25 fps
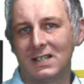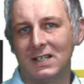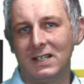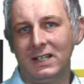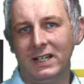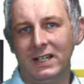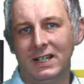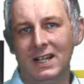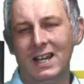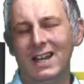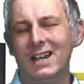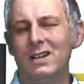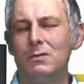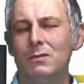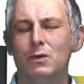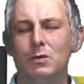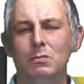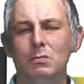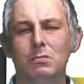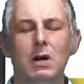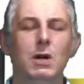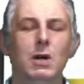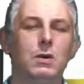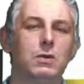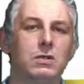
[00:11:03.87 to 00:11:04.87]
cleaner. It will
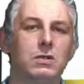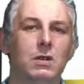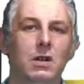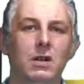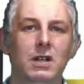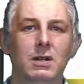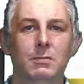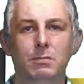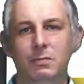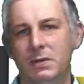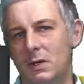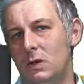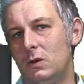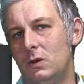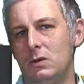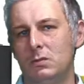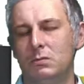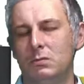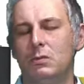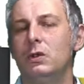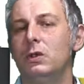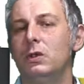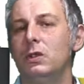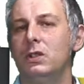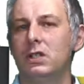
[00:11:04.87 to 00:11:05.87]
most likely build up
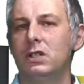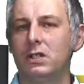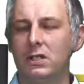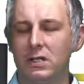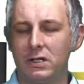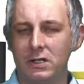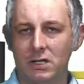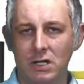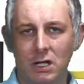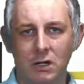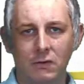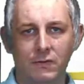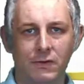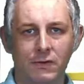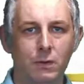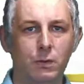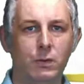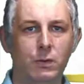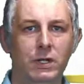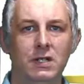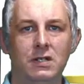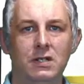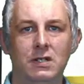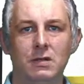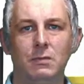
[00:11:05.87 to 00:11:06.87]
more dirt over the
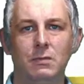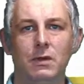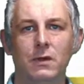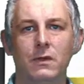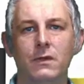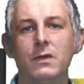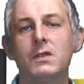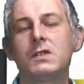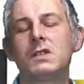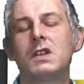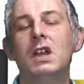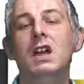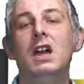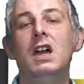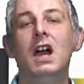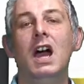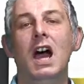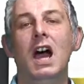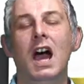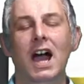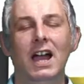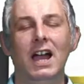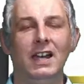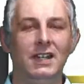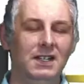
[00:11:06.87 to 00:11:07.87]
winter months,
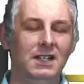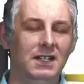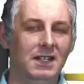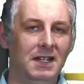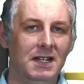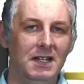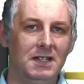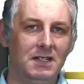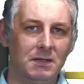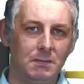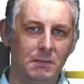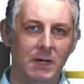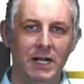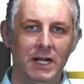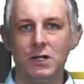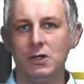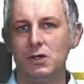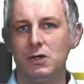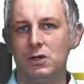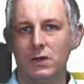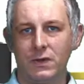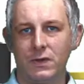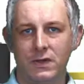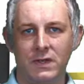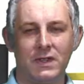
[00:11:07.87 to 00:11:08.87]
and you need to make
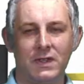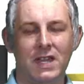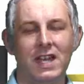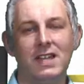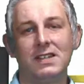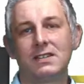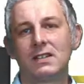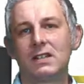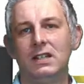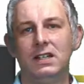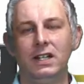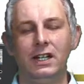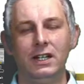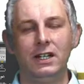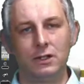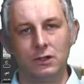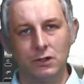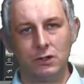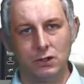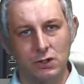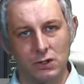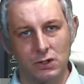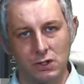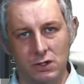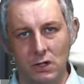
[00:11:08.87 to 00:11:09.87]
sure that that is clean
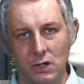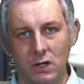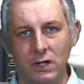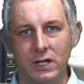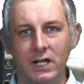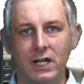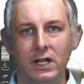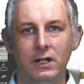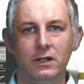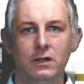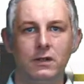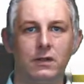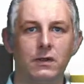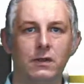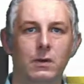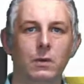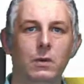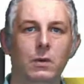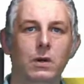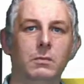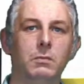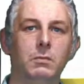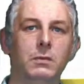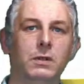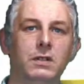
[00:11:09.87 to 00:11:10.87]
just like any other
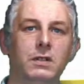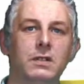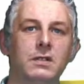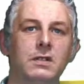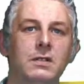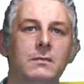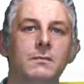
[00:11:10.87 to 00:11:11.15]
equipment.